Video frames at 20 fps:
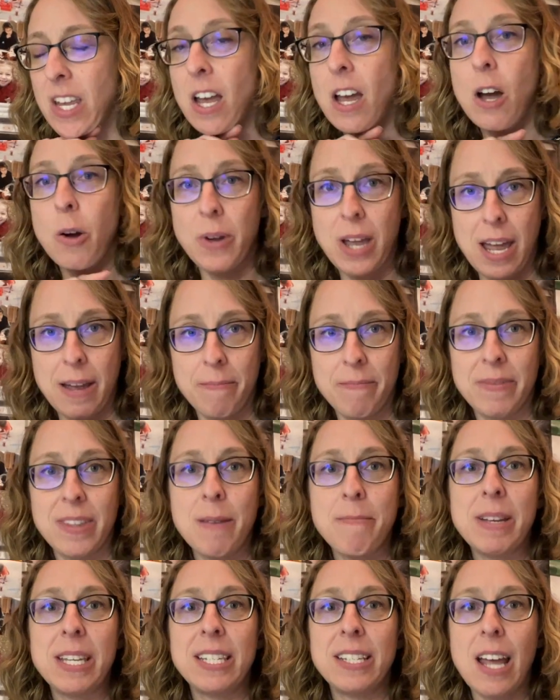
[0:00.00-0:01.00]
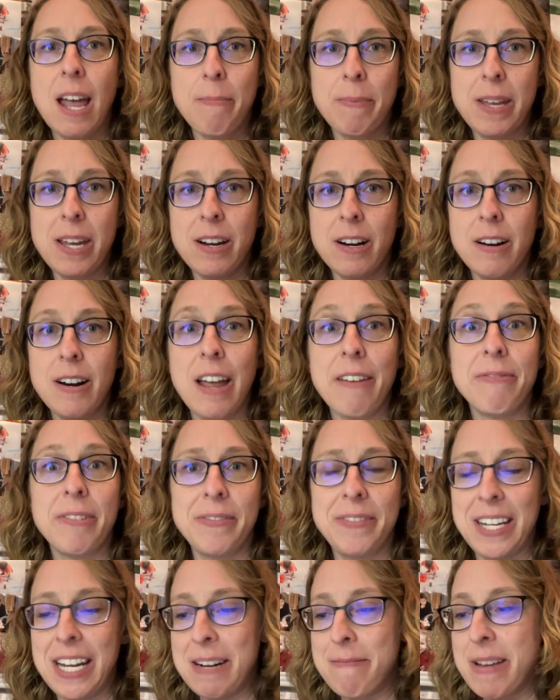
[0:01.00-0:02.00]
Okay, let me stop here at
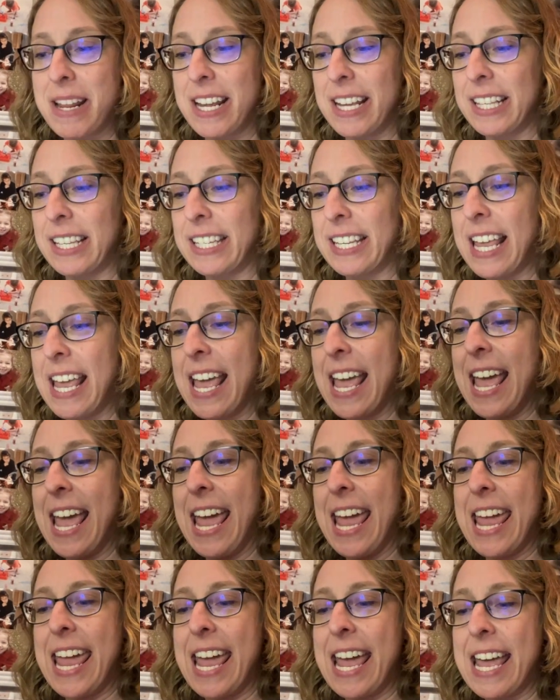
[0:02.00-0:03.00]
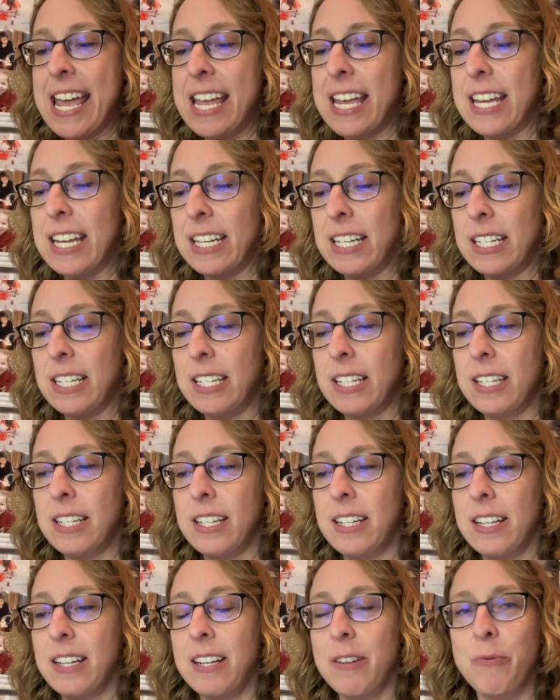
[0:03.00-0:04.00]
15 minutes and
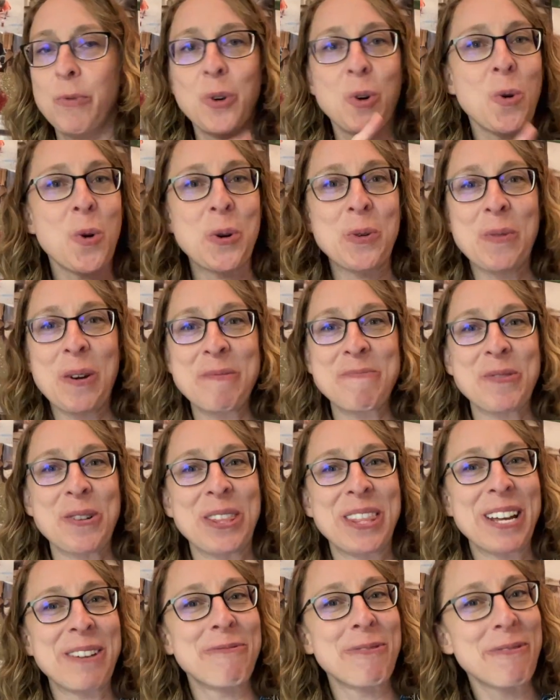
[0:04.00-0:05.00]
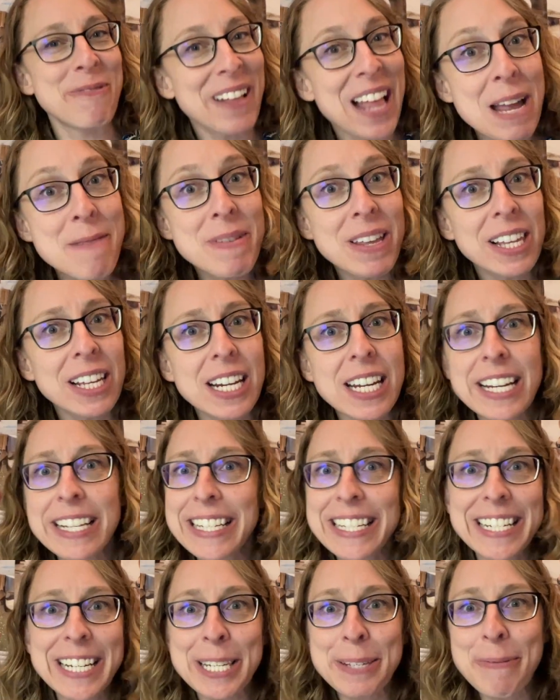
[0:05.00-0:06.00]
record one more thing for reliability, because
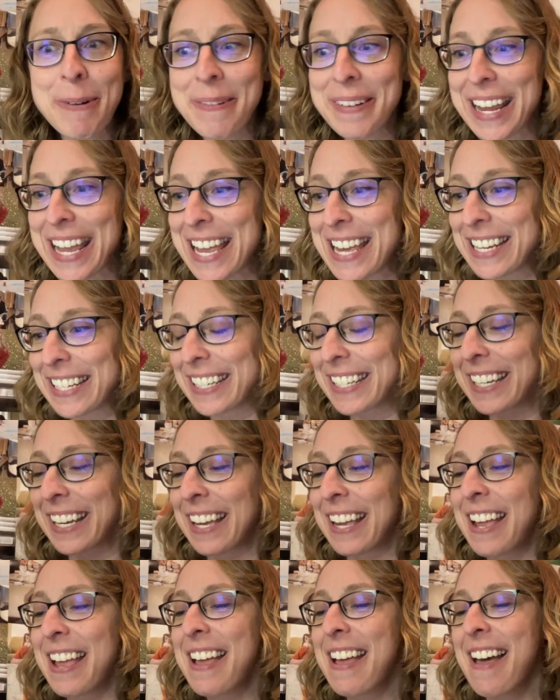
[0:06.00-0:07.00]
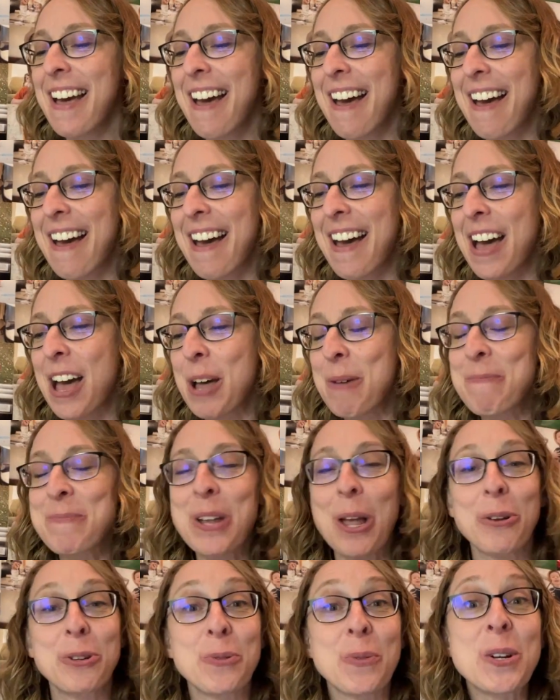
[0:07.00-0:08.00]
it just won't end.
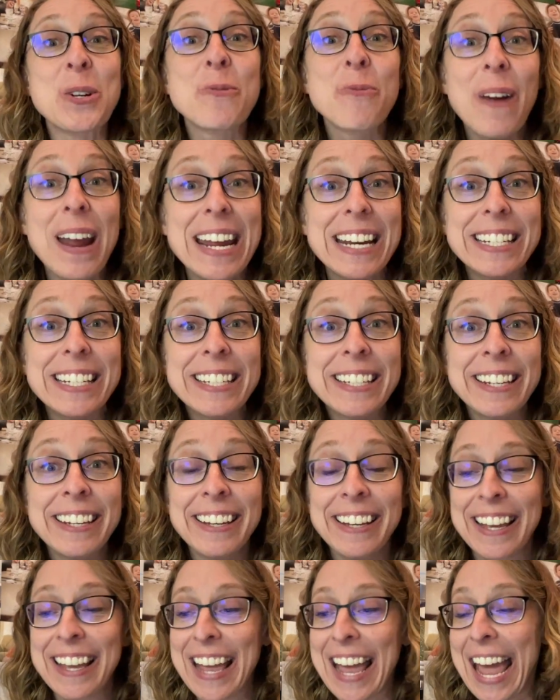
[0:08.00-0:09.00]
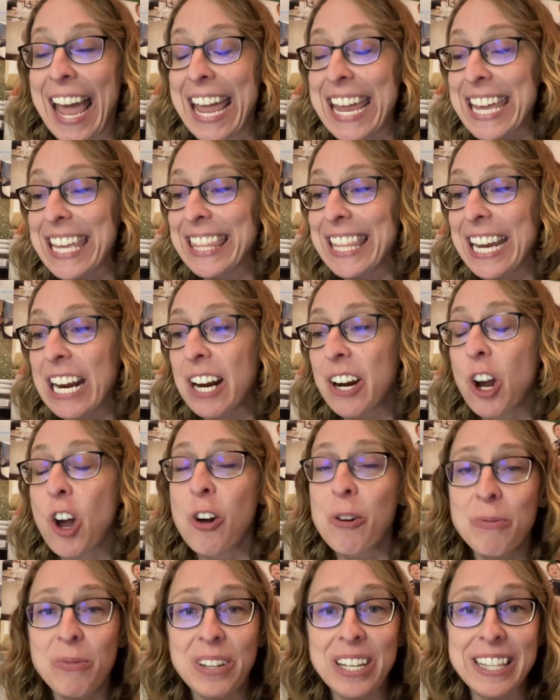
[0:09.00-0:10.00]
Y'all are doing great. Hang in there.
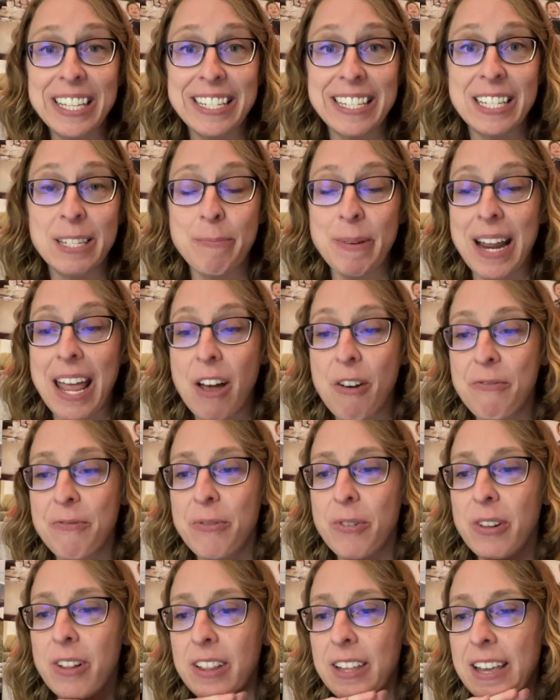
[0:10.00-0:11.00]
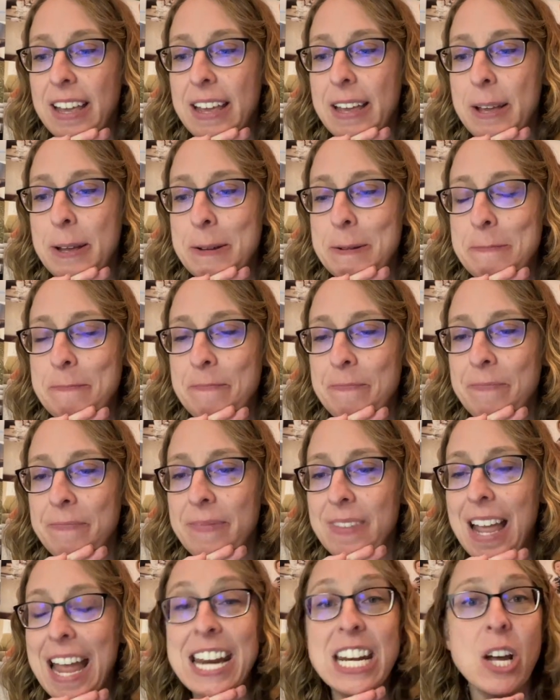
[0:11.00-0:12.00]
Hopefully this has been helpful.
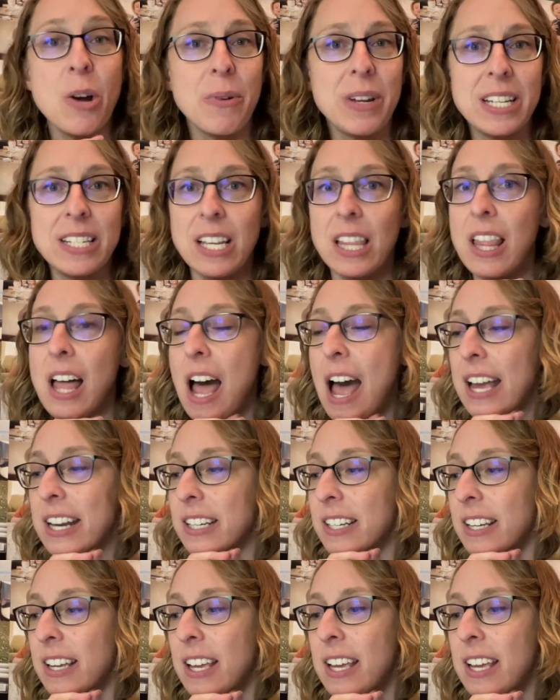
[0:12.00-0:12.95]
I know it is a lot.